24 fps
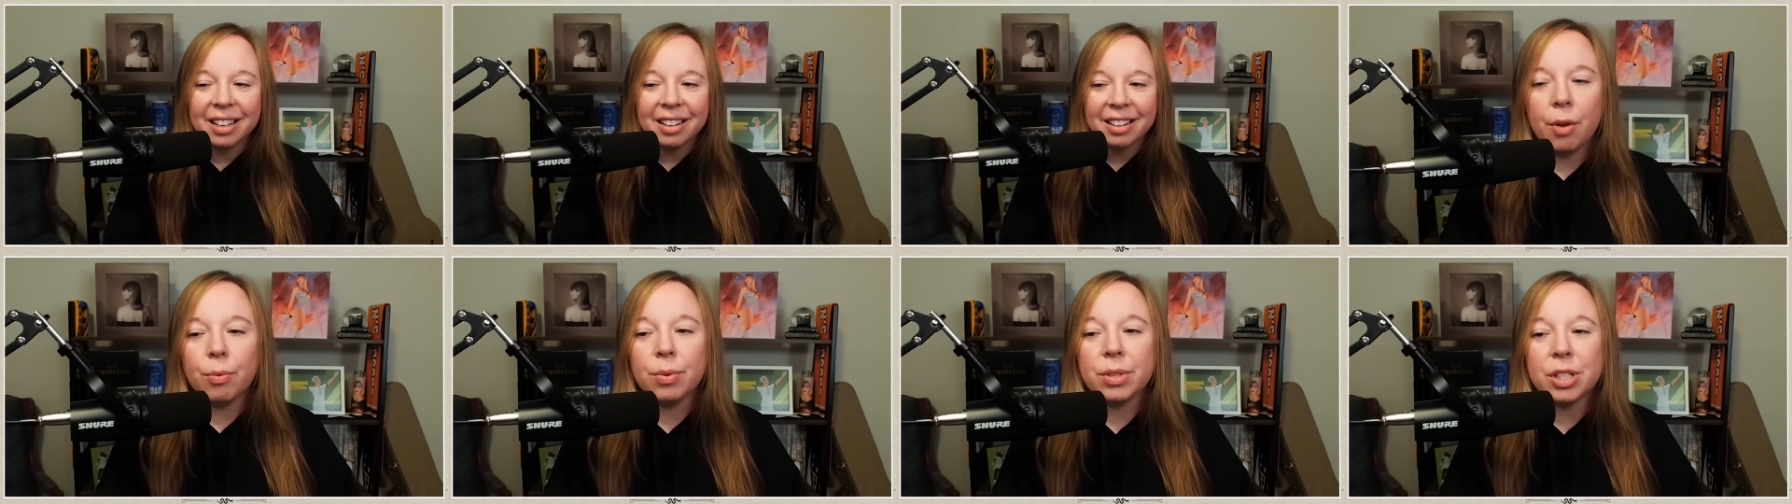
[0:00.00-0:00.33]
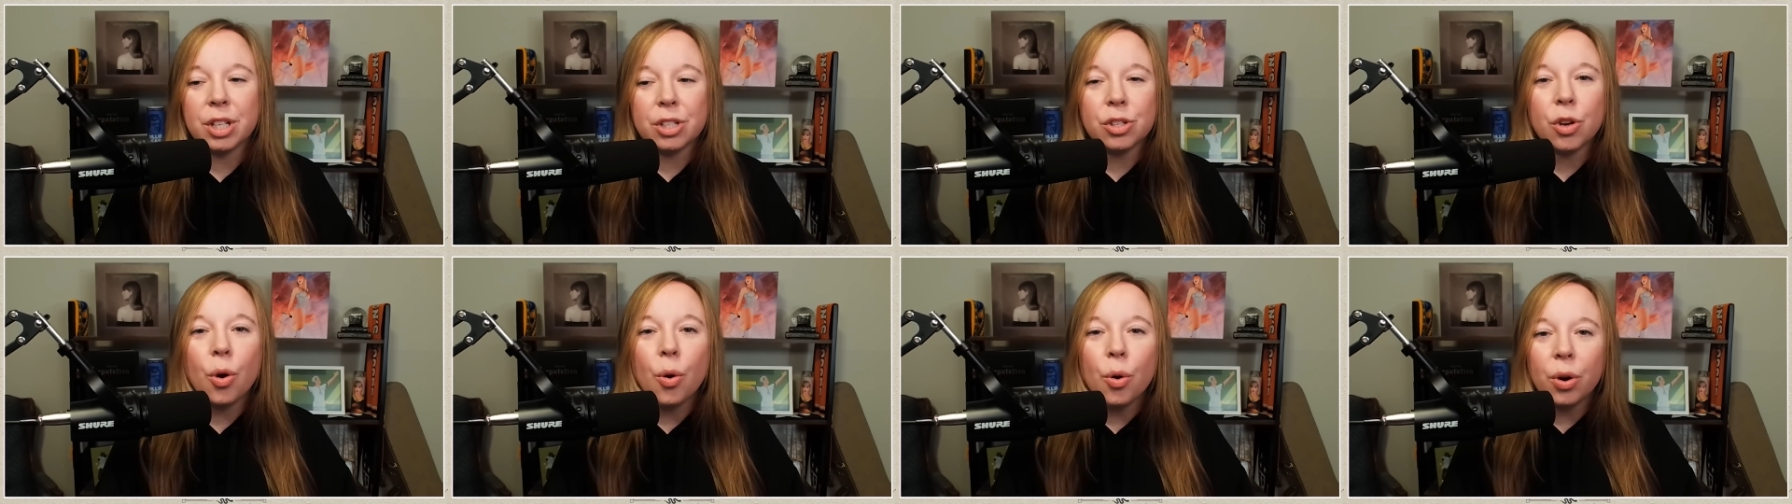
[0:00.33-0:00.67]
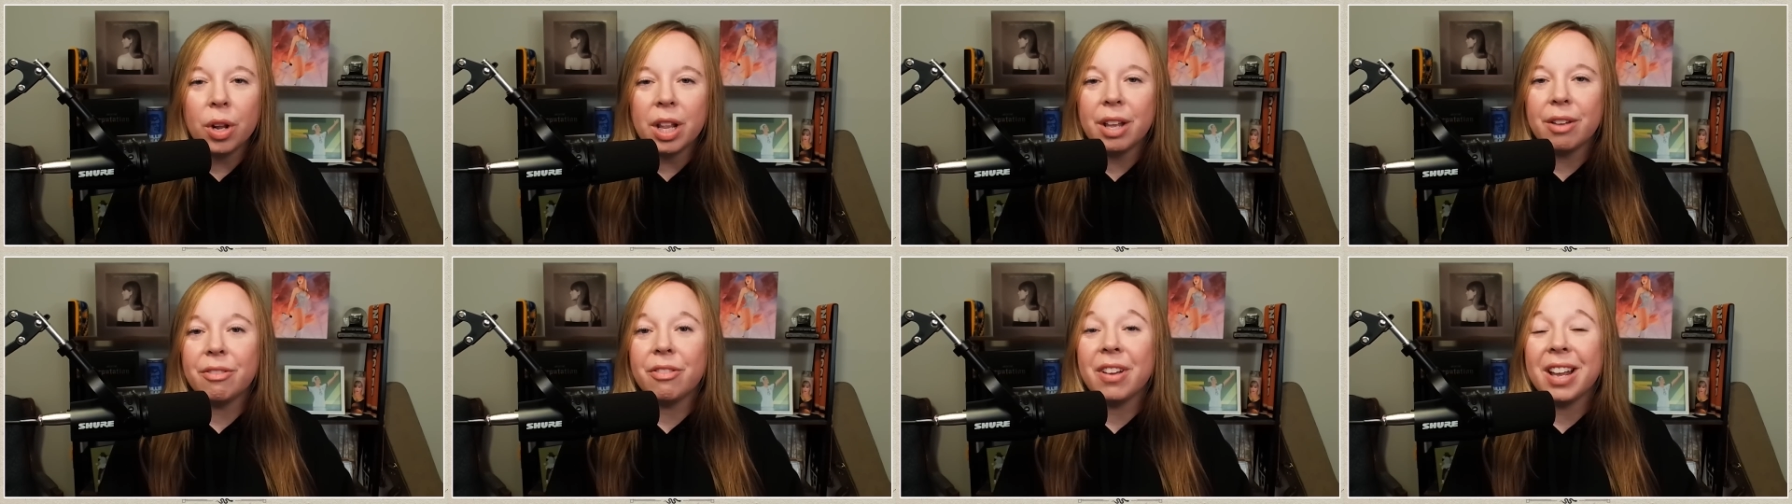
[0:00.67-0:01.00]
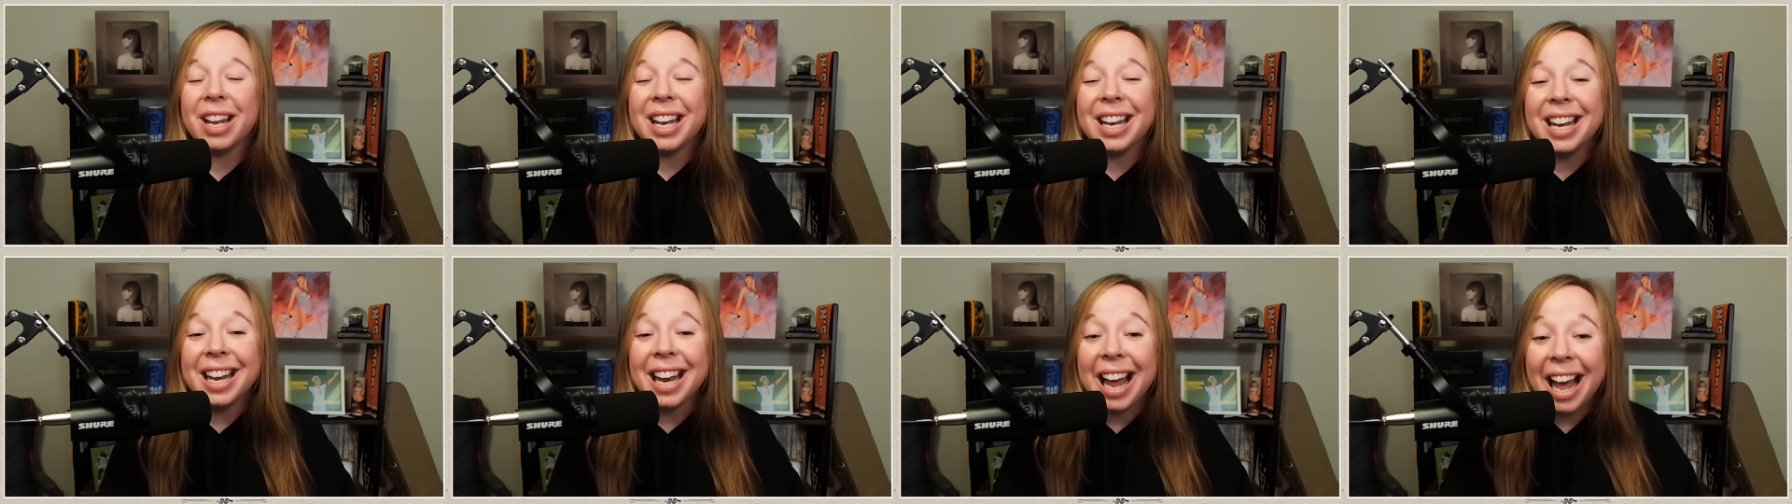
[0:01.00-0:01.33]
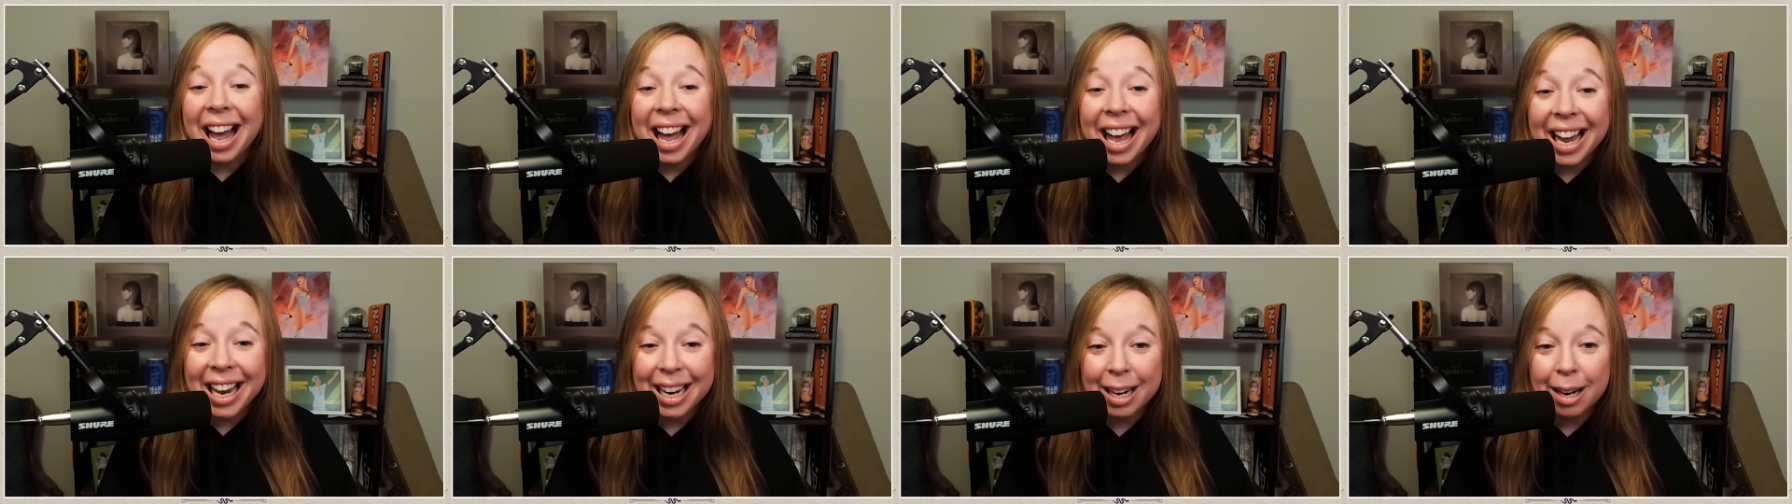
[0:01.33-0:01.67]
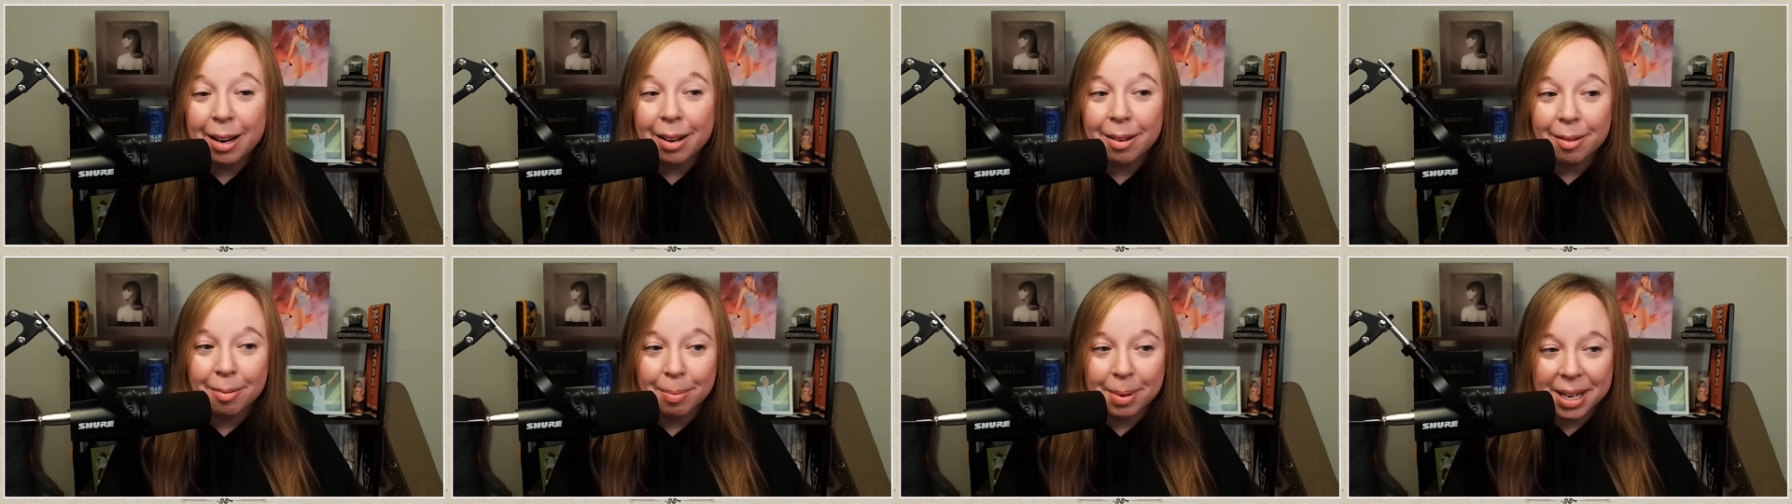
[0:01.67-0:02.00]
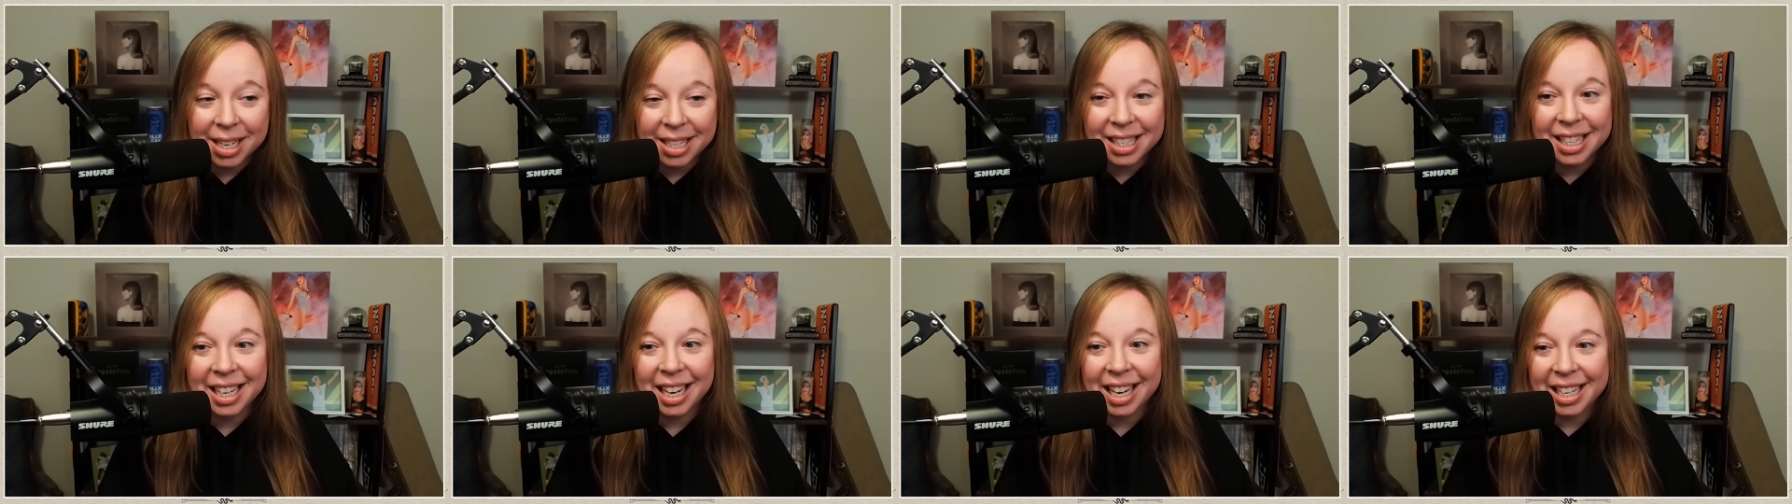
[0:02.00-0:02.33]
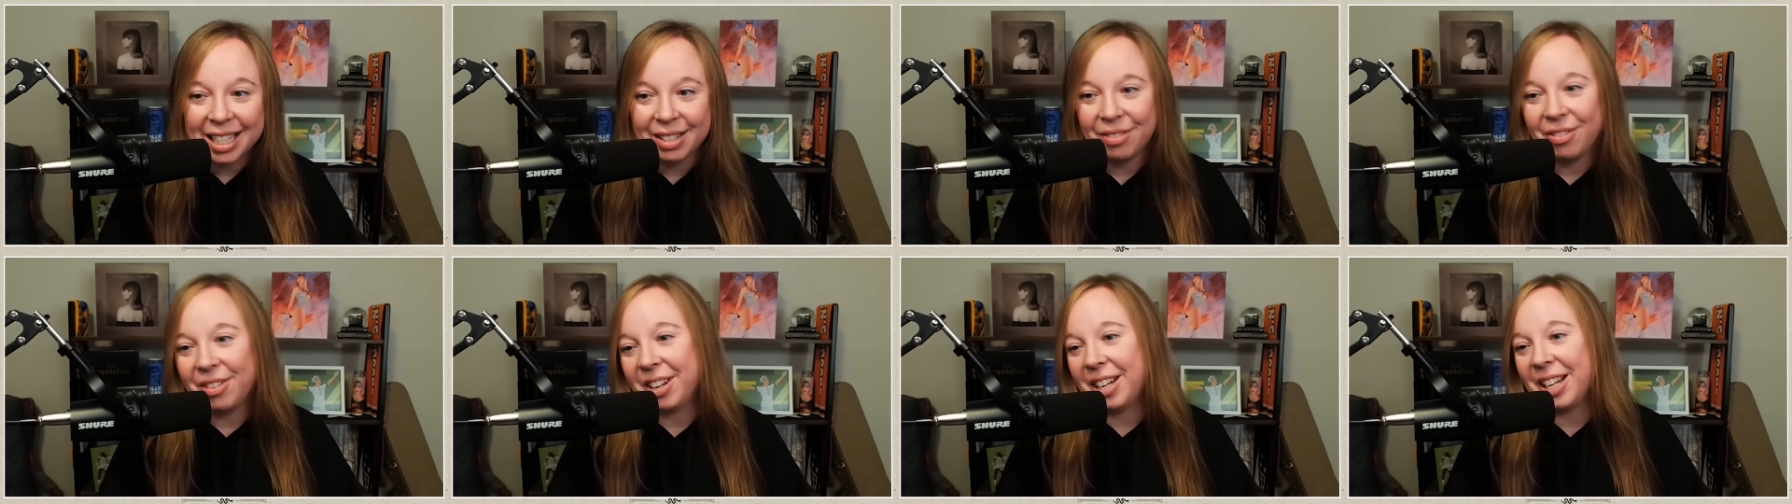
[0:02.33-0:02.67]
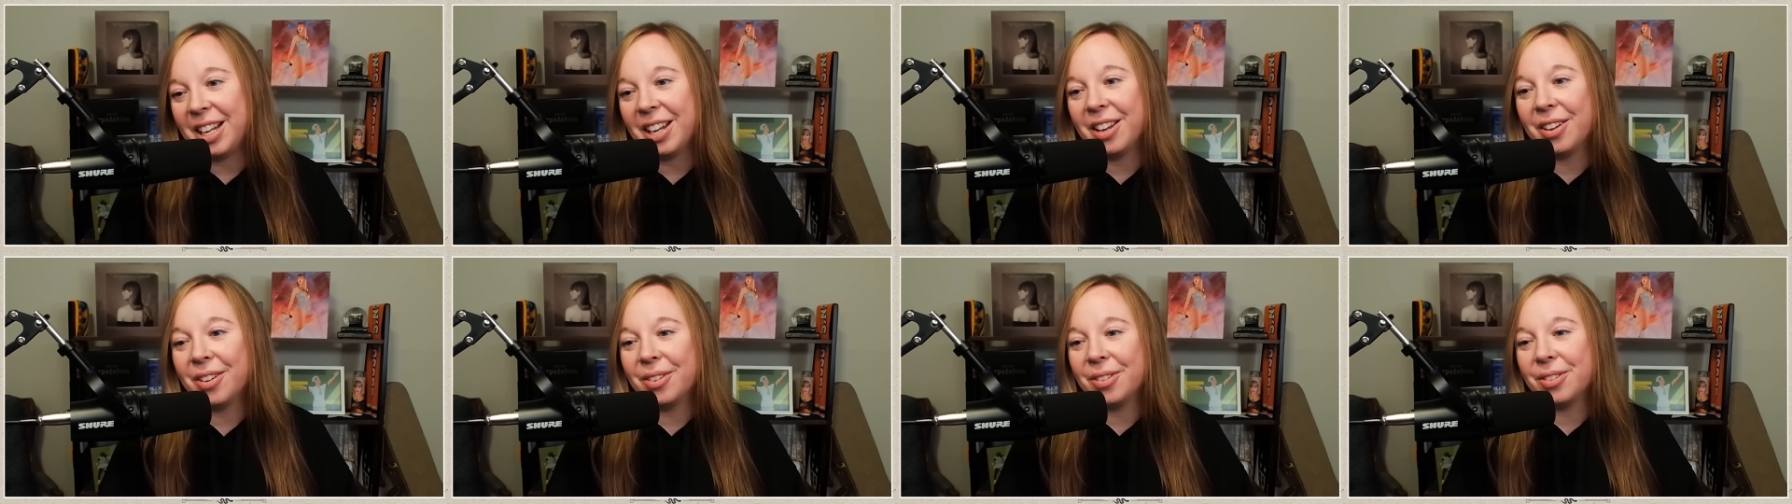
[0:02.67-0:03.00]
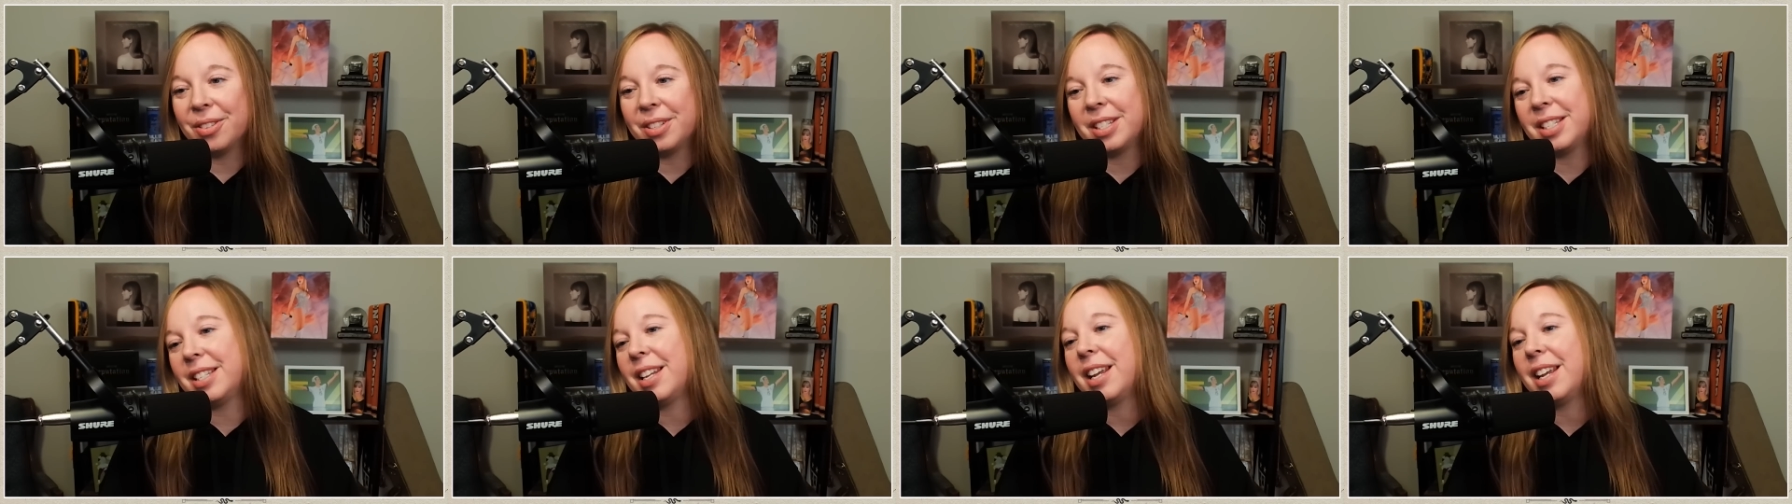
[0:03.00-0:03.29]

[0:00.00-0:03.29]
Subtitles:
It was a total of 9 BTS videos,